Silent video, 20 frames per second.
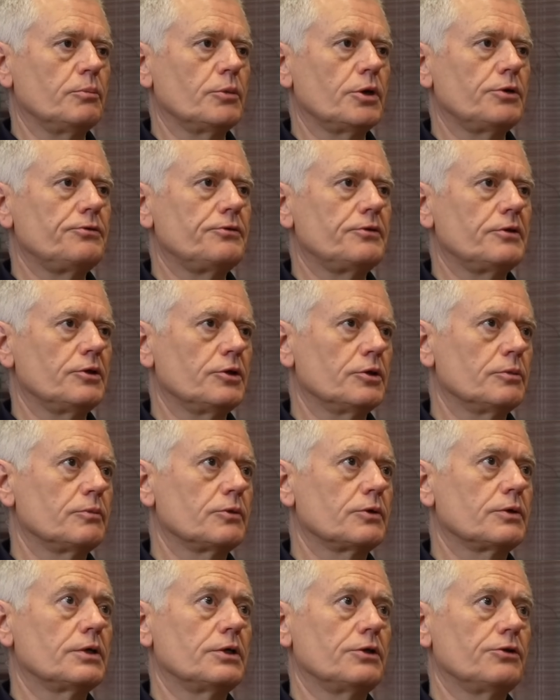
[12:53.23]
most of
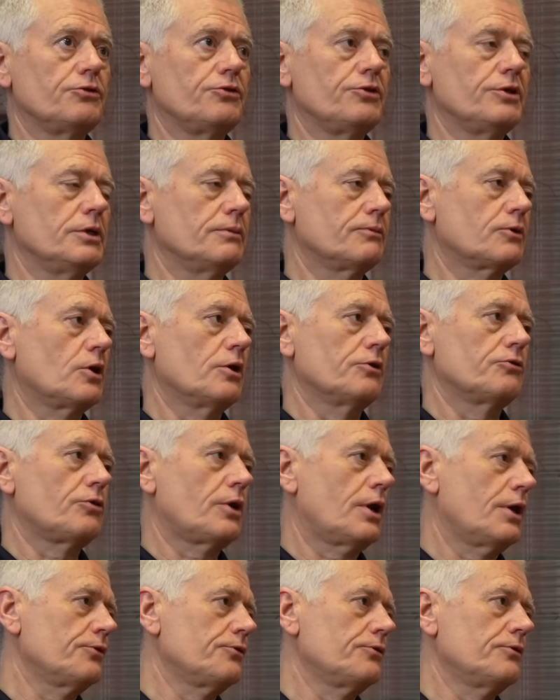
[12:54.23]
them can achieve
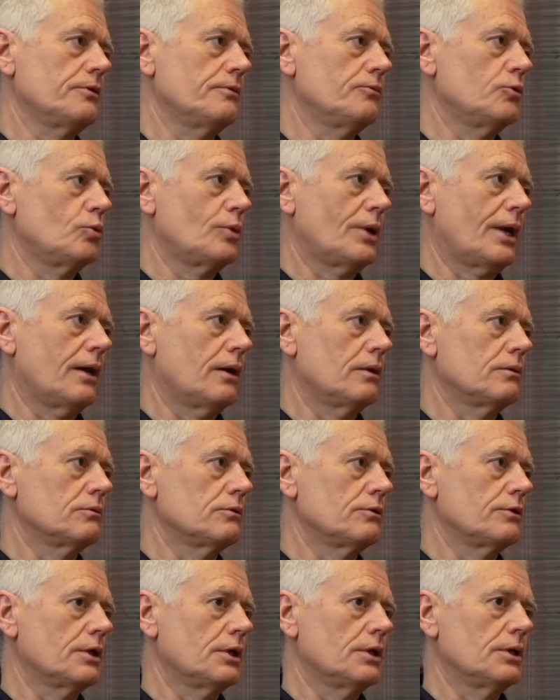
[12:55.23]
contrasts of around